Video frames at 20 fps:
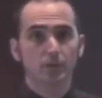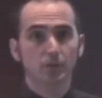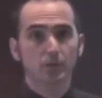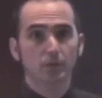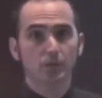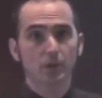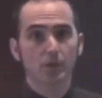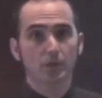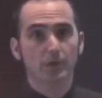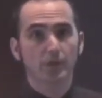
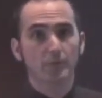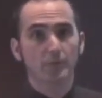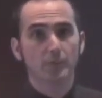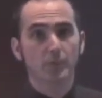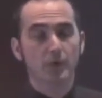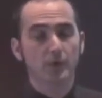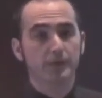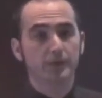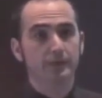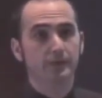wrote a
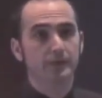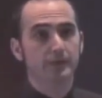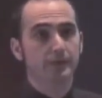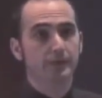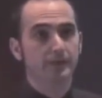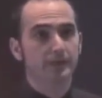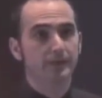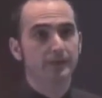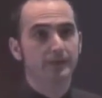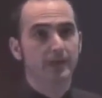book,
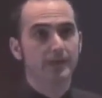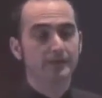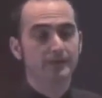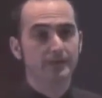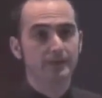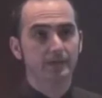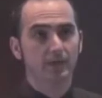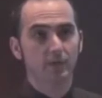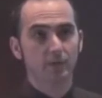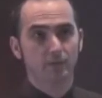uh,
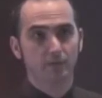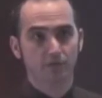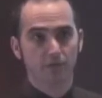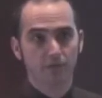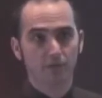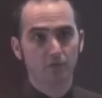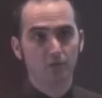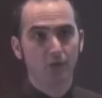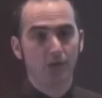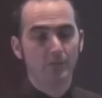
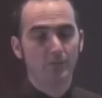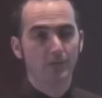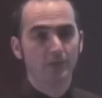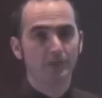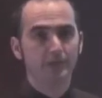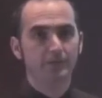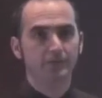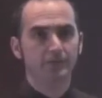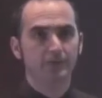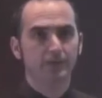1902, I
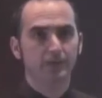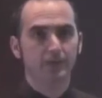believe,